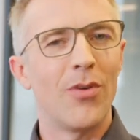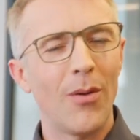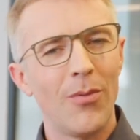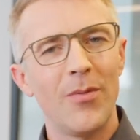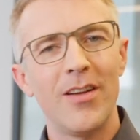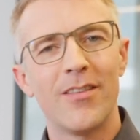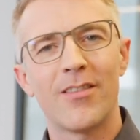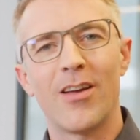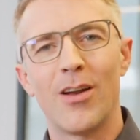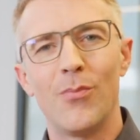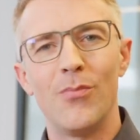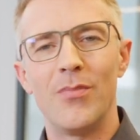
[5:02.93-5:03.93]
Probably it's
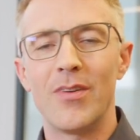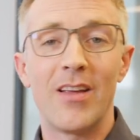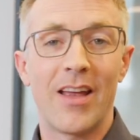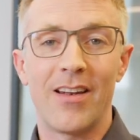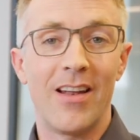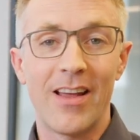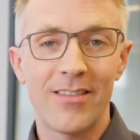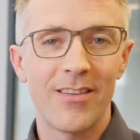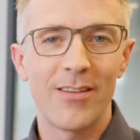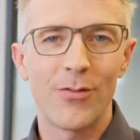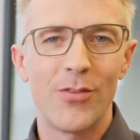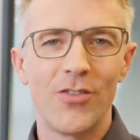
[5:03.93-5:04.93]
gonna get less
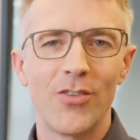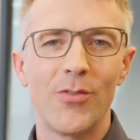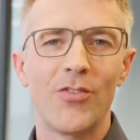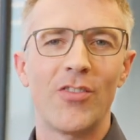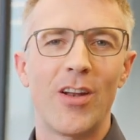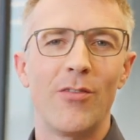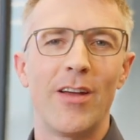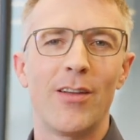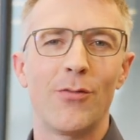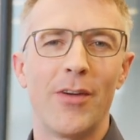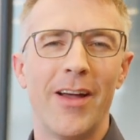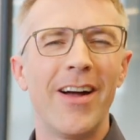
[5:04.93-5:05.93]
in the future with
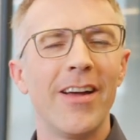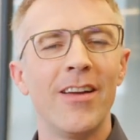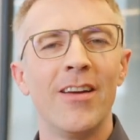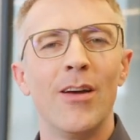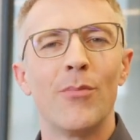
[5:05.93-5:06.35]
generative AI,